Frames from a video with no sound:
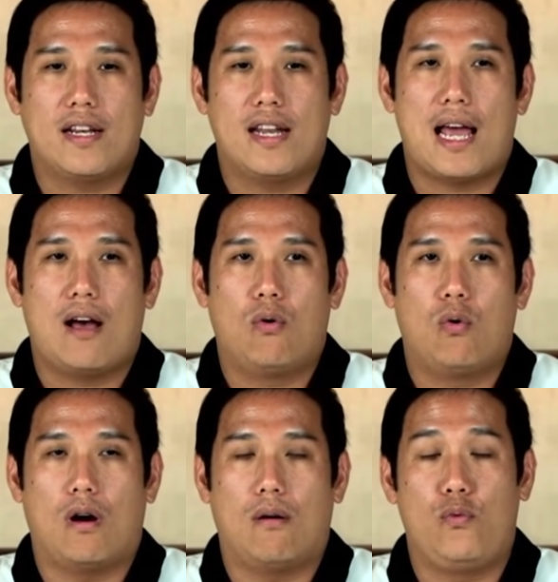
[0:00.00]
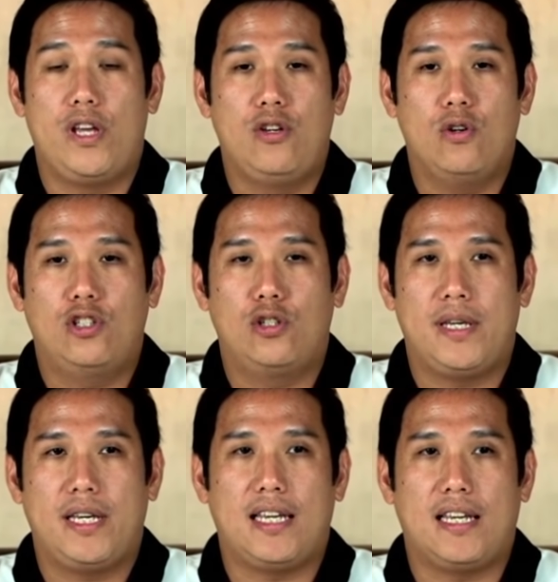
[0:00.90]
now we used
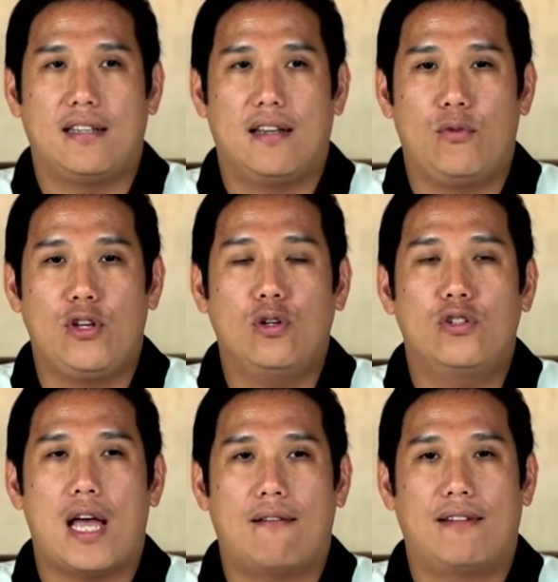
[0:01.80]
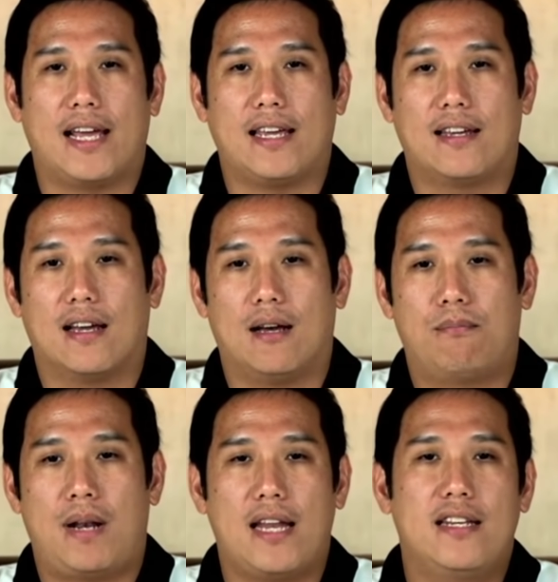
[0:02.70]
to have like
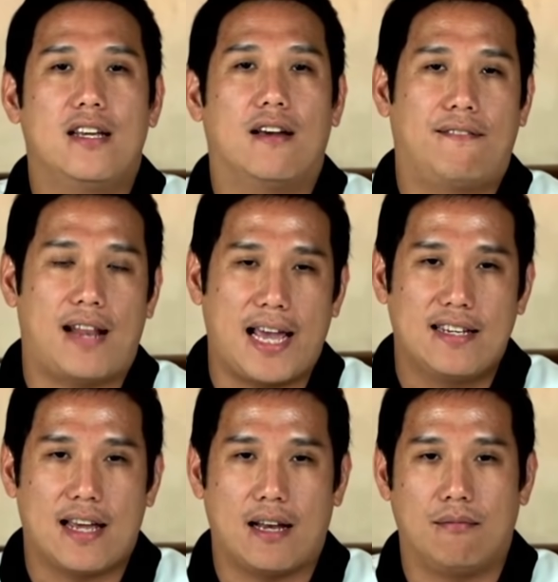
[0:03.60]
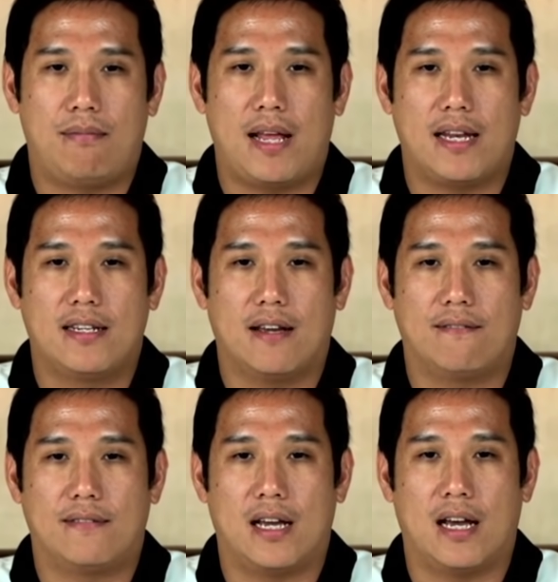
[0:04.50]
plenty of flight and plenty of
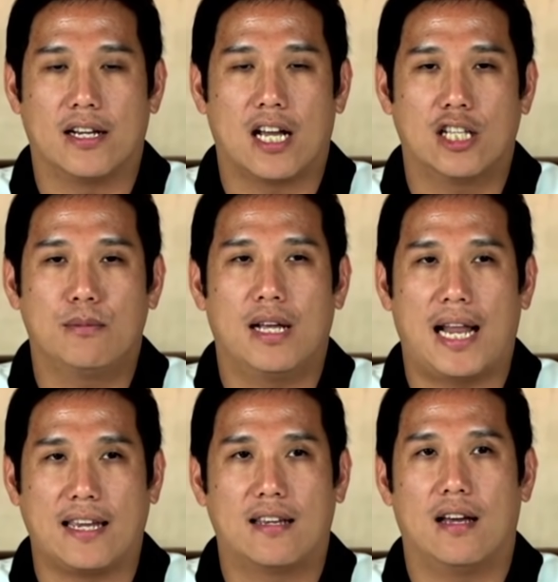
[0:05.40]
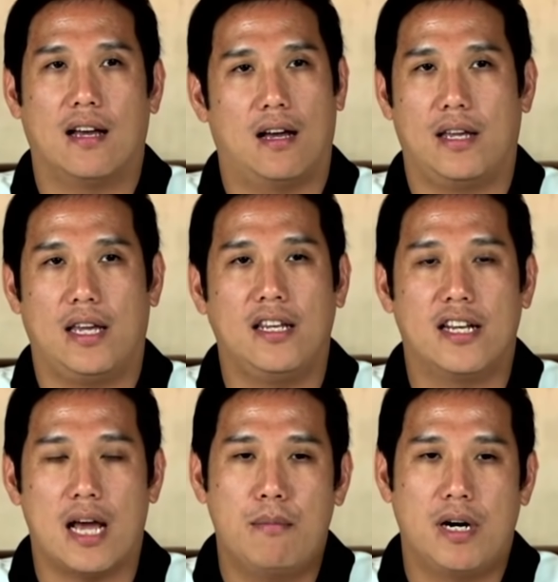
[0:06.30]
the customer, like in the
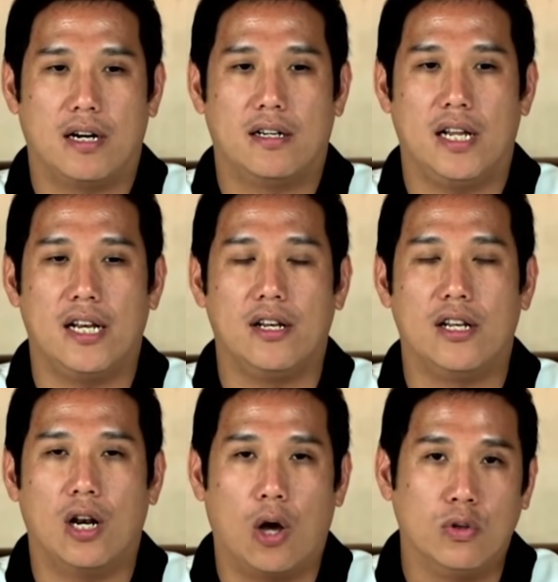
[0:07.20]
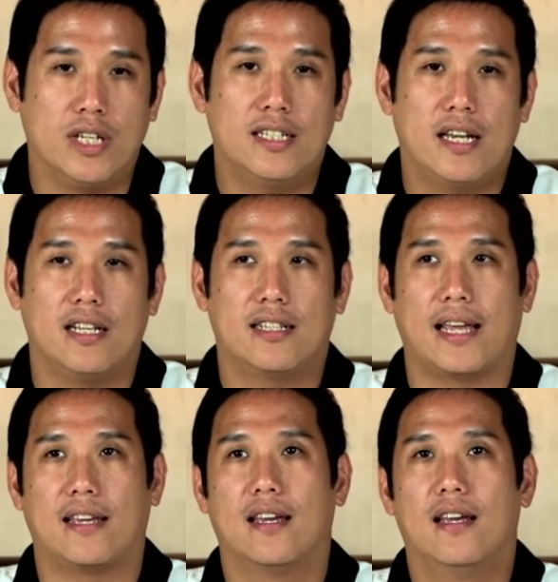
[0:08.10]
number in the low season it's like
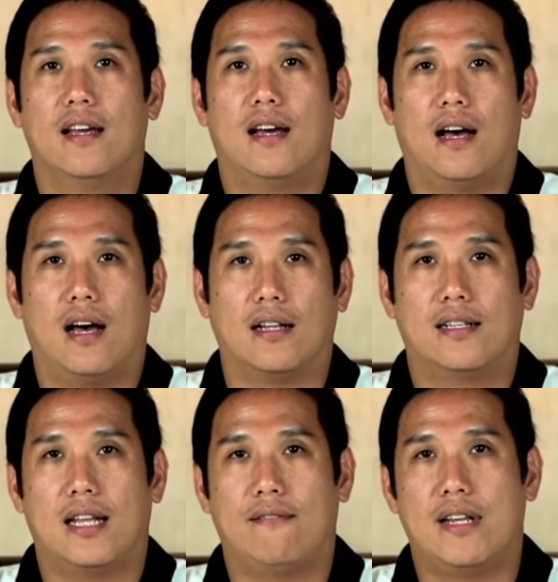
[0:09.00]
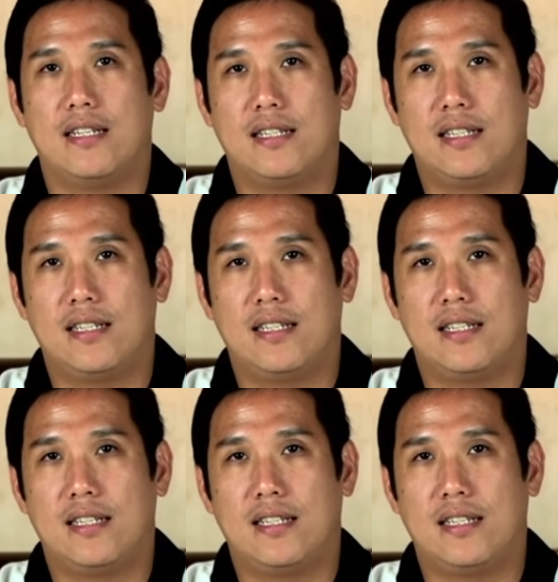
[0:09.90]
7